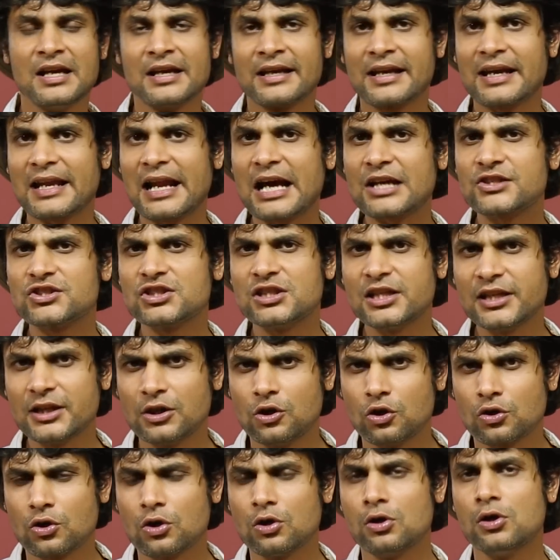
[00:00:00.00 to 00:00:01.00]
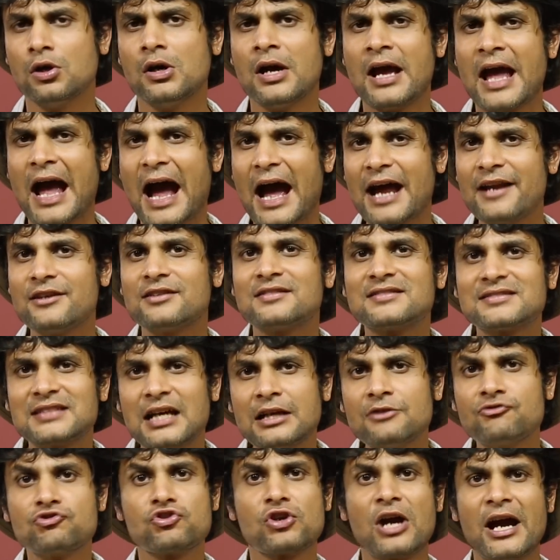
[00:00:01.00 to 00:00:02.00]
can actually go and
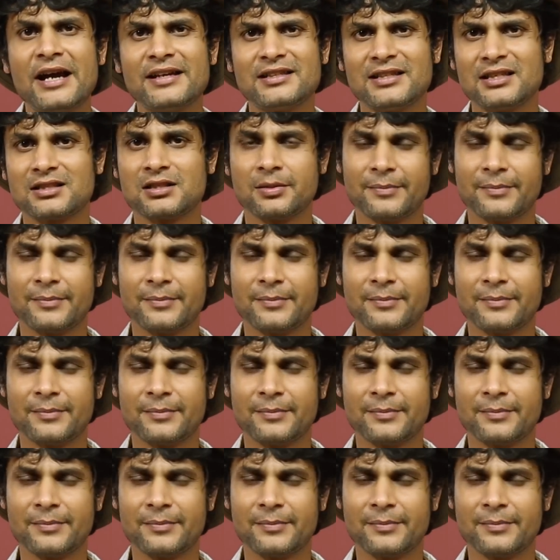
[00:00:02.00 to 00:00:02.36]
sun dry their